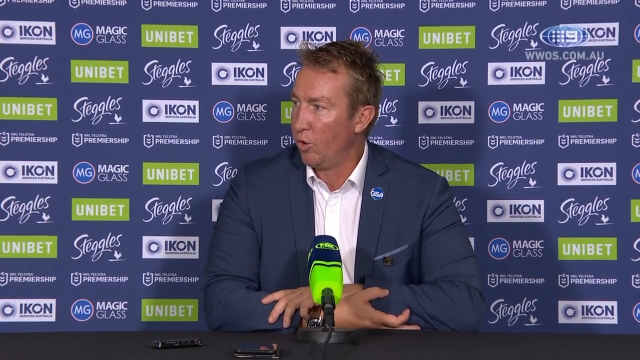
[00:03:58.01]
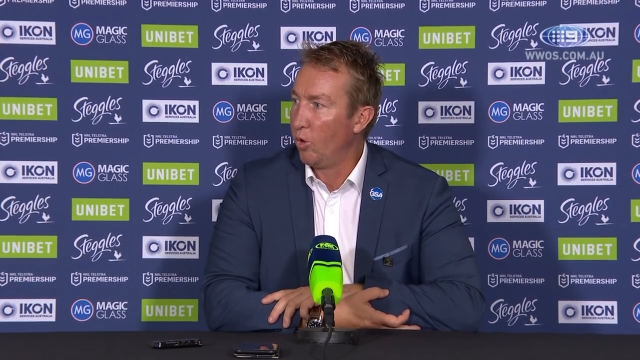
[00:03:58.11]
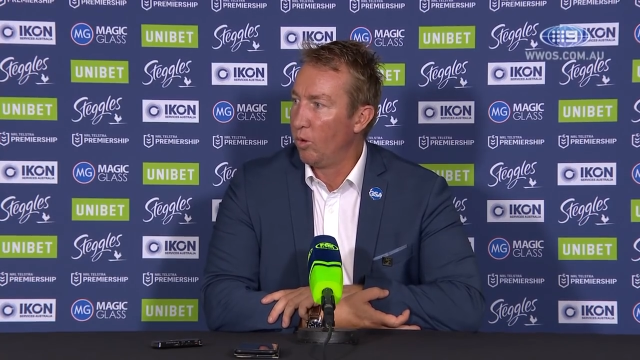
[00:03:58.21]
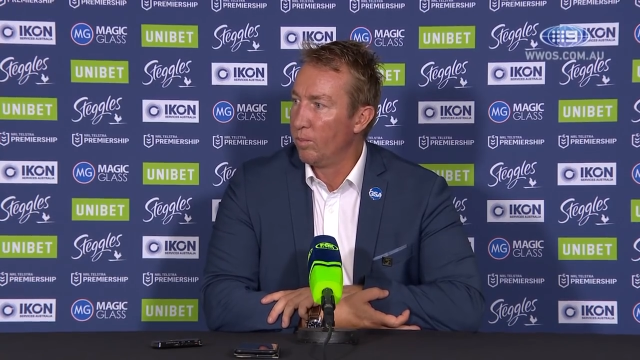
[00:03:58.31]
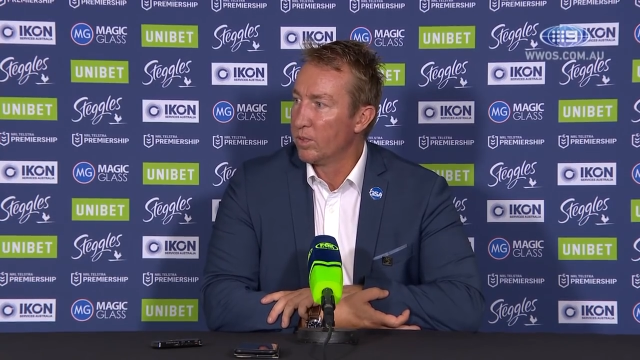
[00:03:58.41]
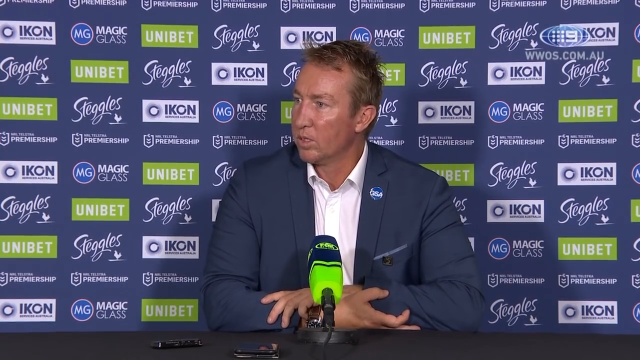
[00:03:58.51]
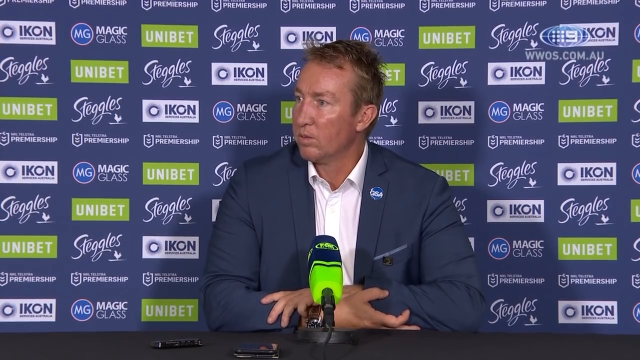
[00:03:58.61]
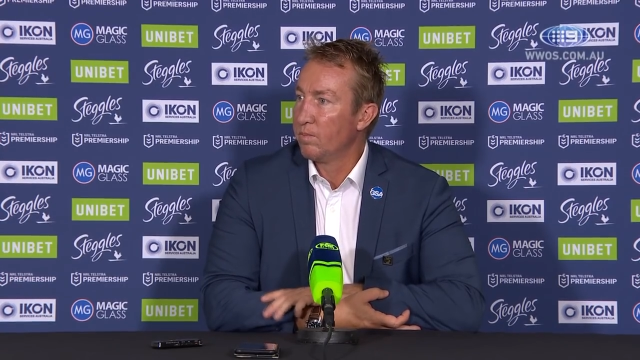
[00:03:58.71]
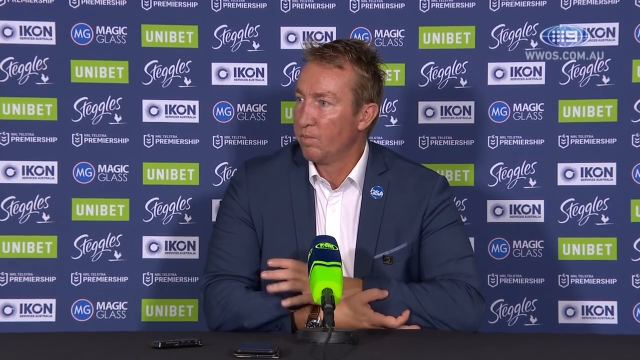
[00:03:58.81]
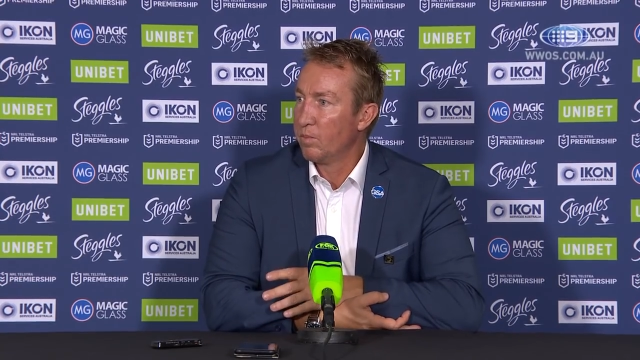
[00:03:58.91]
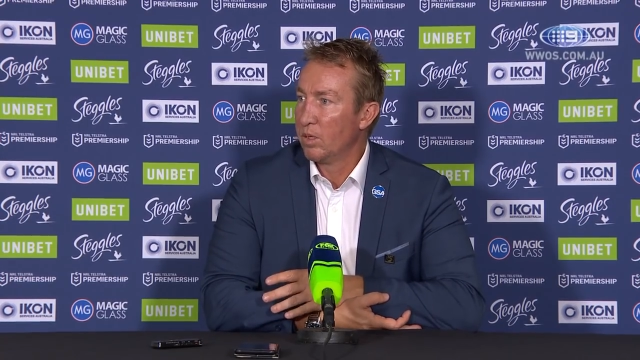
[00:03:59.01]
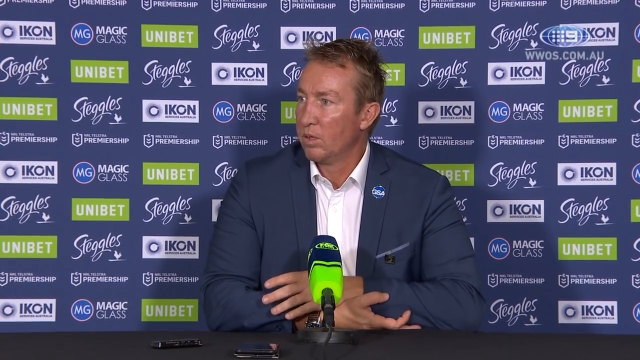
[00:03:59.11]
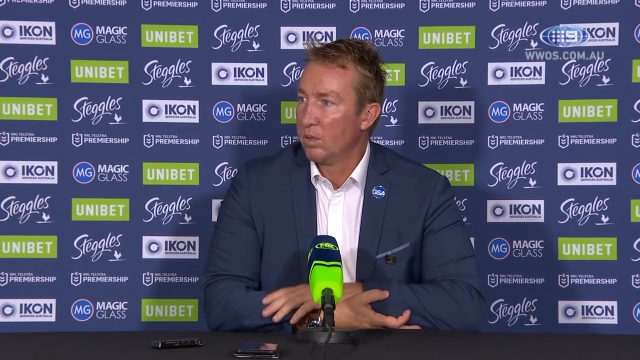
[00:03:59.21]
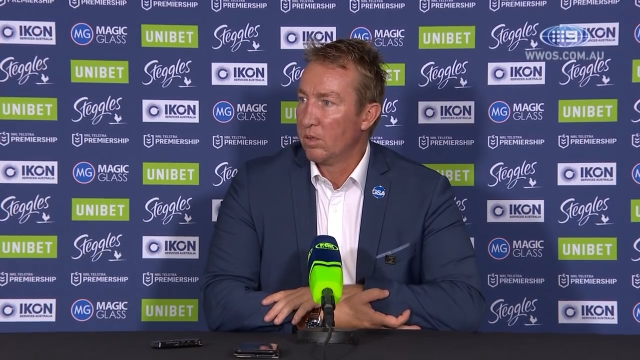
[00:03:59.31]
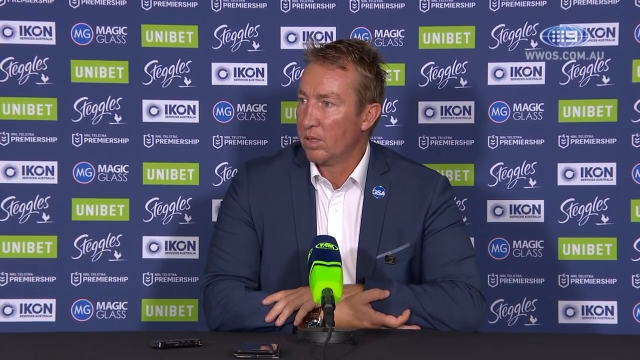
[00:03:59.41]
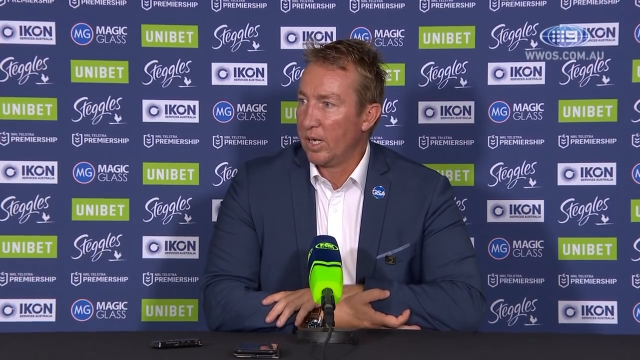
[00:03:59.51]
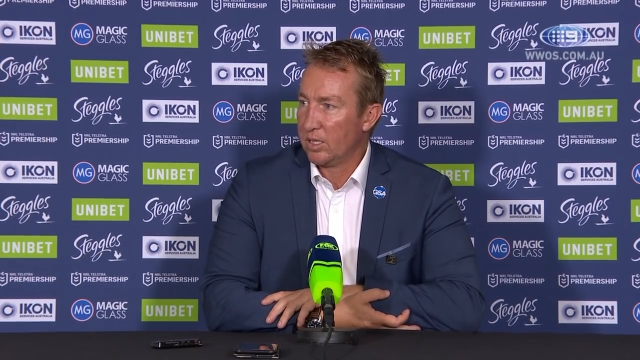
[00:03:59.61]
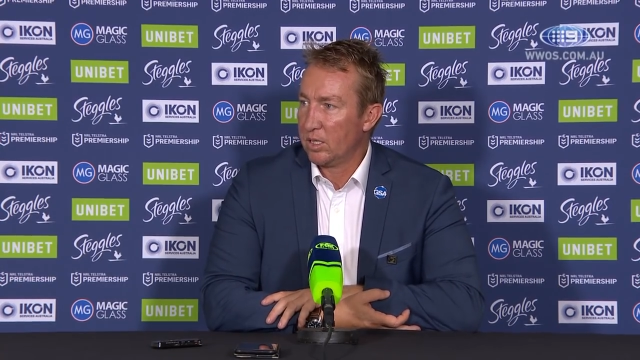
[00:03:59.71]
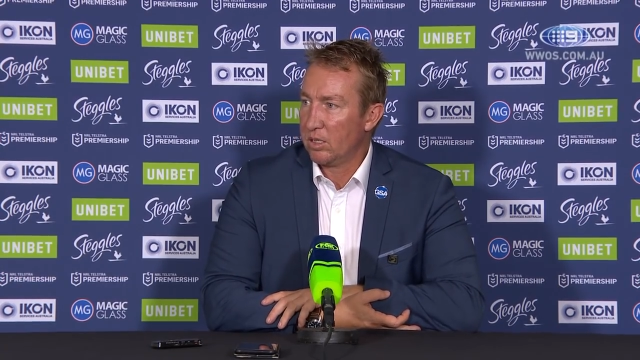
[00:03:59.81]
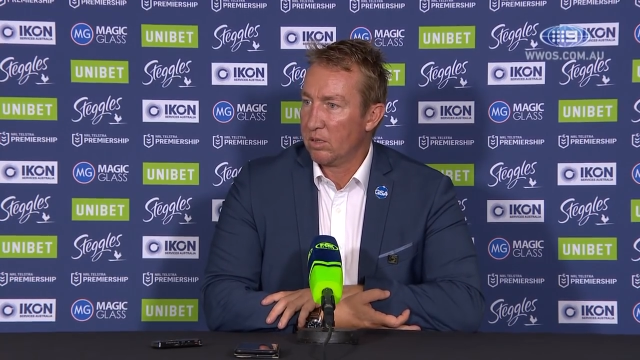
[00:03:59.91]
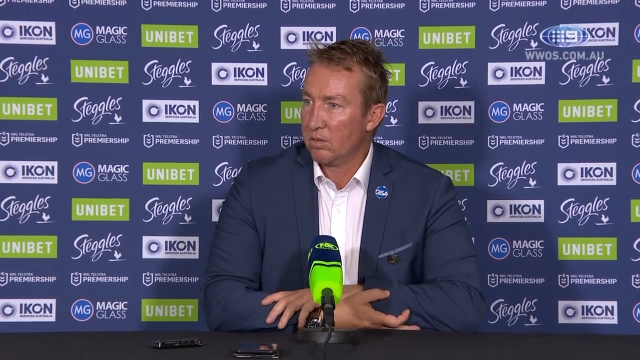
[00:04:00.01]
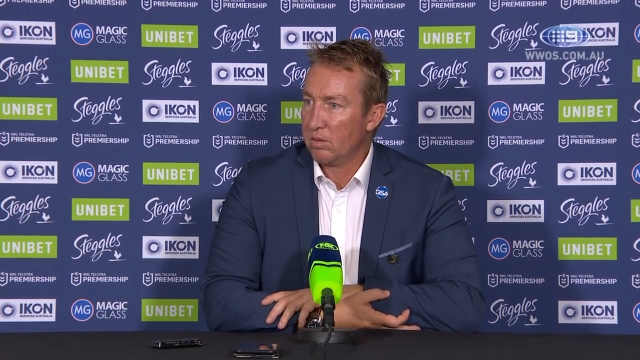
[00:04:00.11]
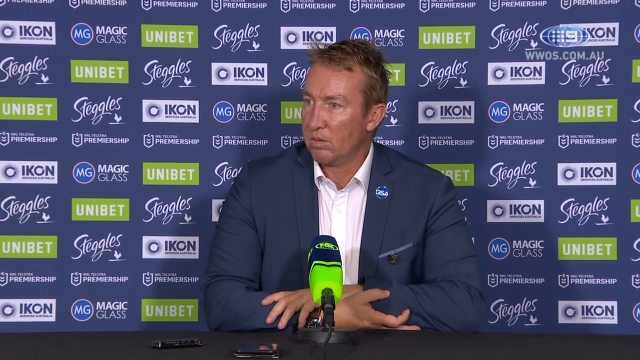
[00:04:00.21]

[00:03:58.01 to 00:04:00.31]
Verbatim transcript: norms. That's,